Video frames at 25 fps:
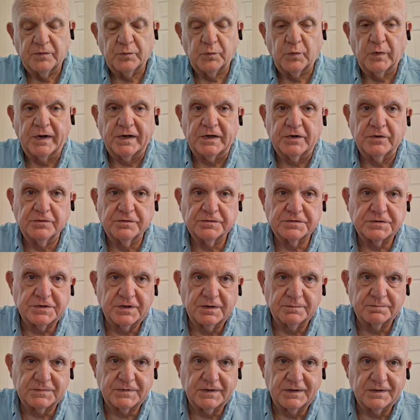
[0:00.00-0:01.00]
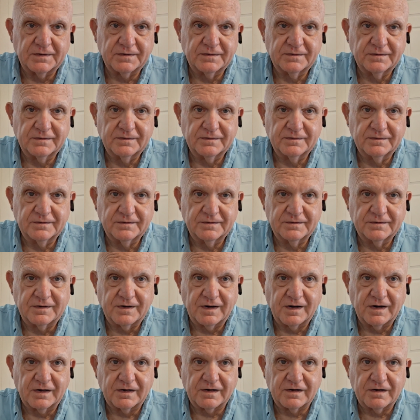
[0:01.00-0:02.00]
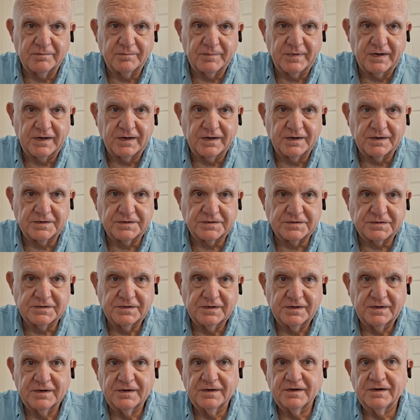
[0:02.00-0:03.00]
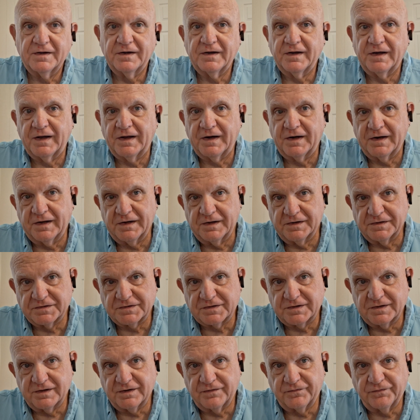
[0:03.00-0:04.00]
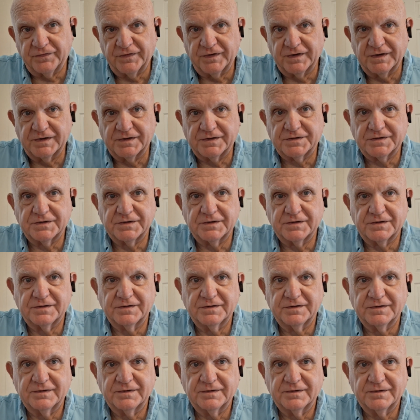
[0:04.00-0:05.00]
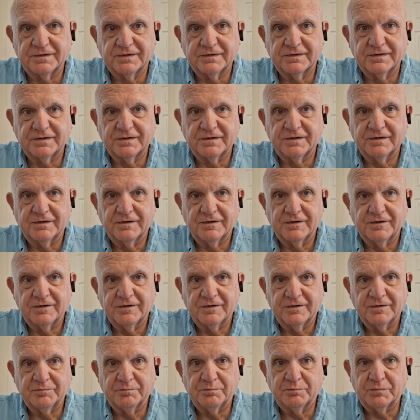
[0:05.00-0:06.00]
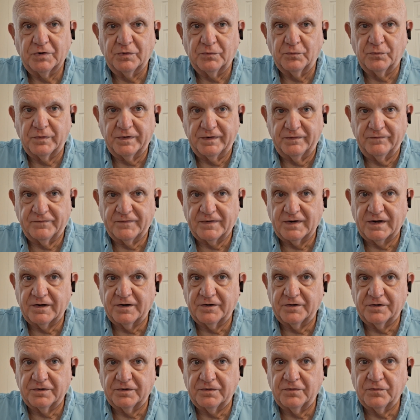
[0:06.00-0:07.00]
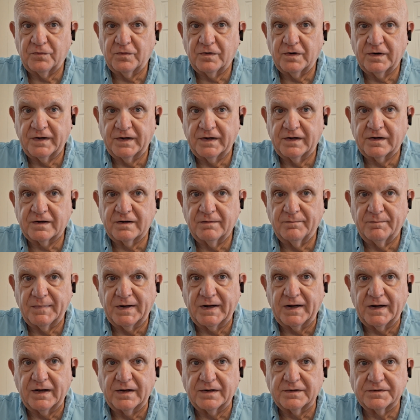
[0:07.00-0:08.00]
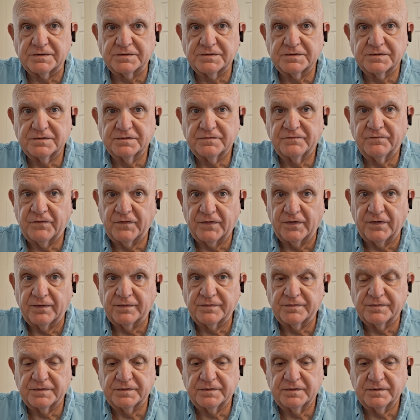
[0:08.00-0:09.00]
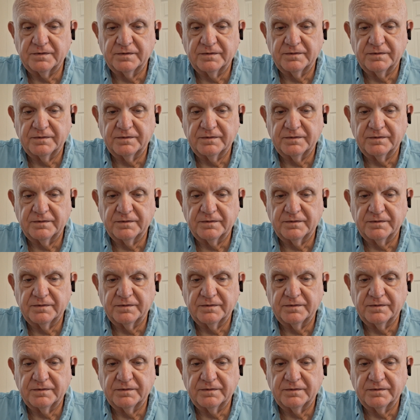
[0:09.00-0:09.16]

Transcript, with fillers: We do something God commands, and he's going to finish it. But we've got to do what he commands first.